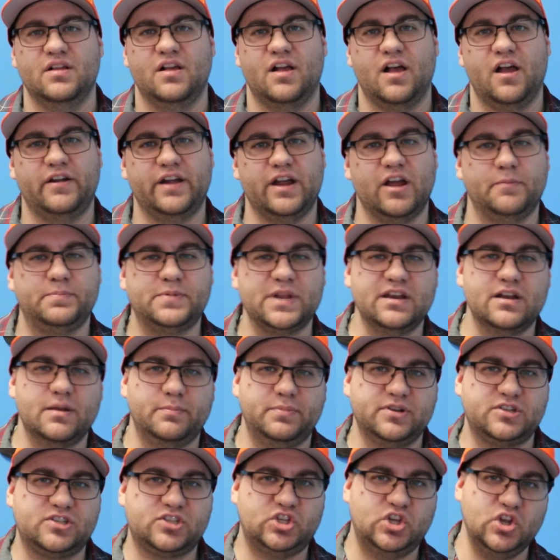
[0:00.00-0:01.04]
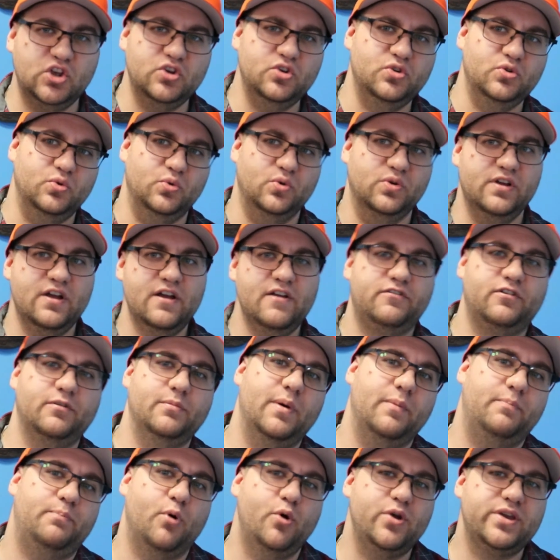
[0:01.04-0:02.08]
Alright, update number 2. From
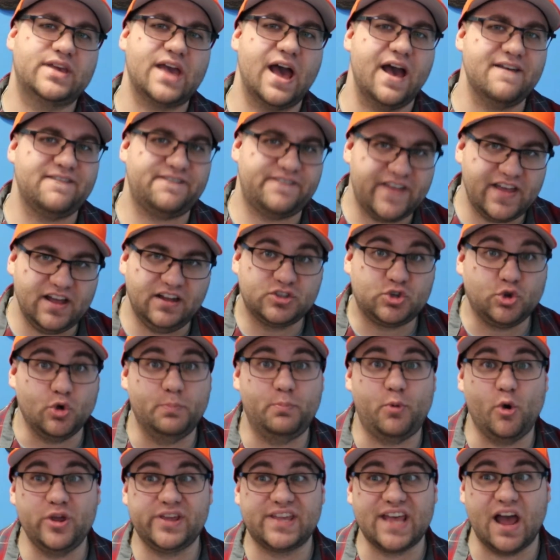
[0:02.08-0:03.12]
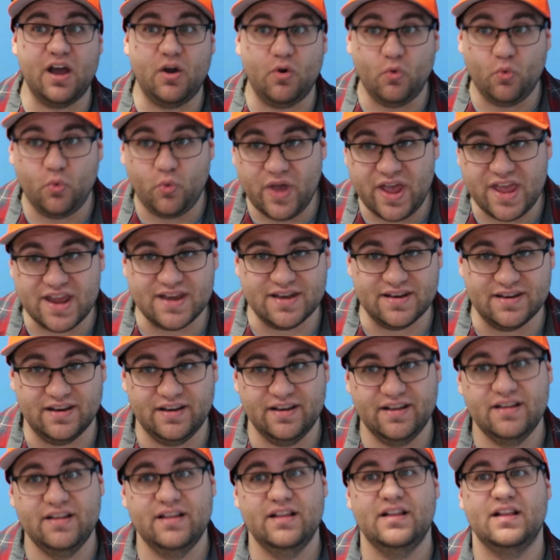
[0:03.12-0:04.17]
a boycott fail to a boycott win.
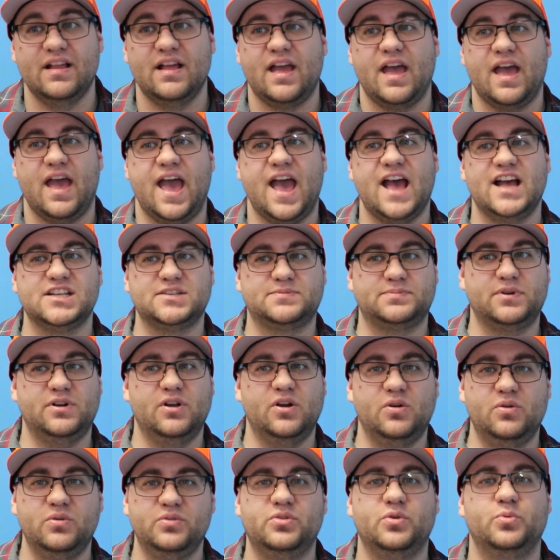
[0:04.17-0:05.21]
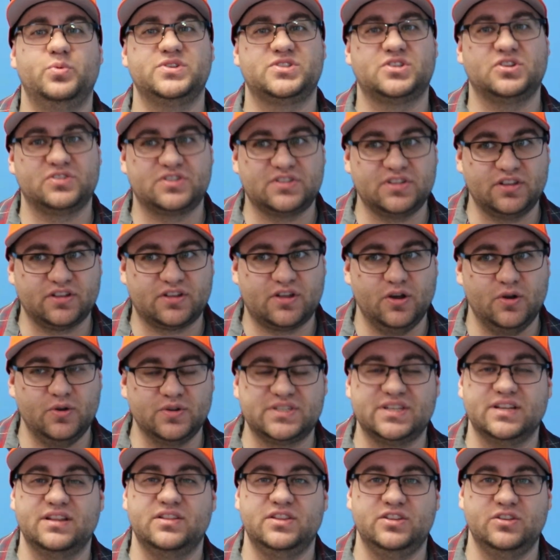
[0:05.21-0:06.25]
Hasbro, the Wizards of the
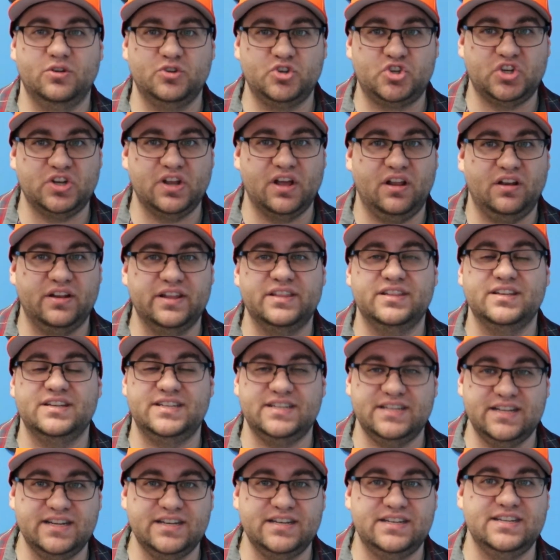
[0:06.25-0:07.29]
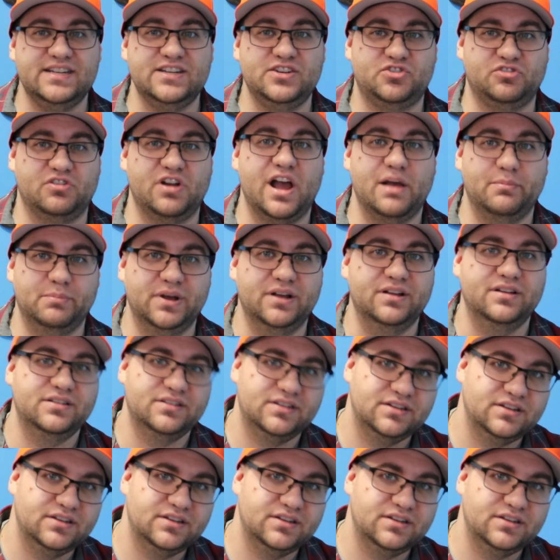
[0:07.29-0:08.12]
Coast, the OGL, and the D&D drama.